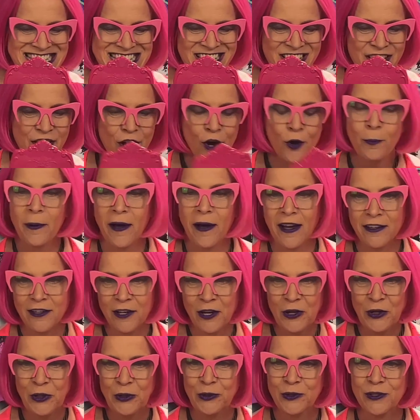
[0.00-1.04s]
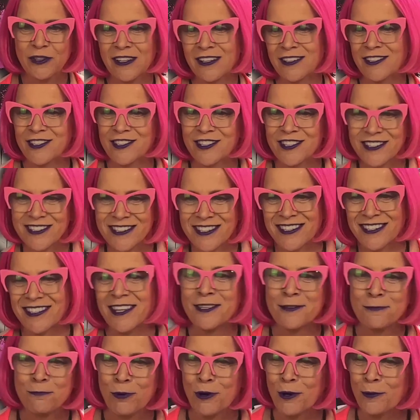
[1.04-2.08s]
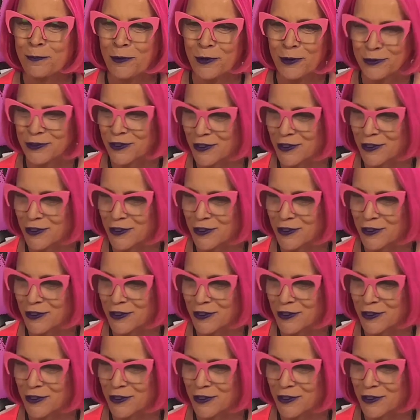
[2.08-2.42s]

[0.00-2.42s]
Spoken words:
Nope, I don't. It's just this purple